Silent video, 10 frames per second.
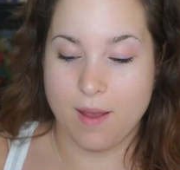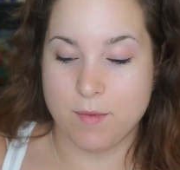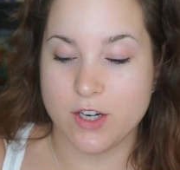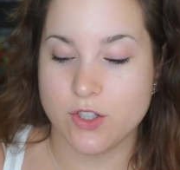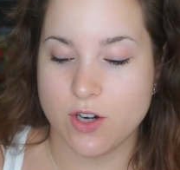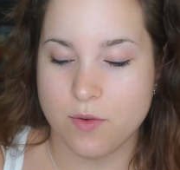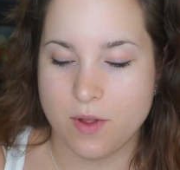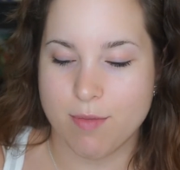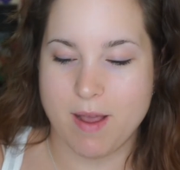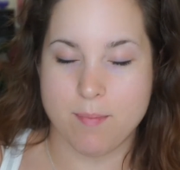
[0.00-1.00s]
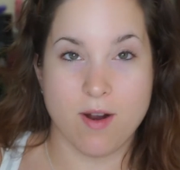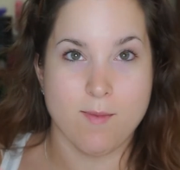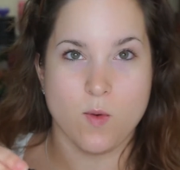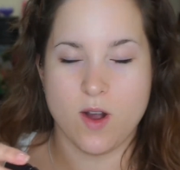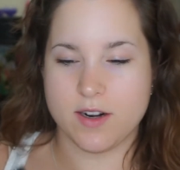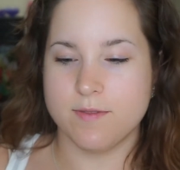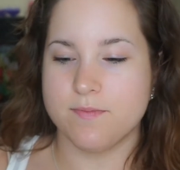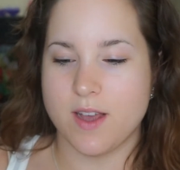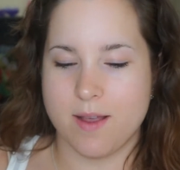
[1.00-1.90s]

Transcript: I'm gonna start with my primer water.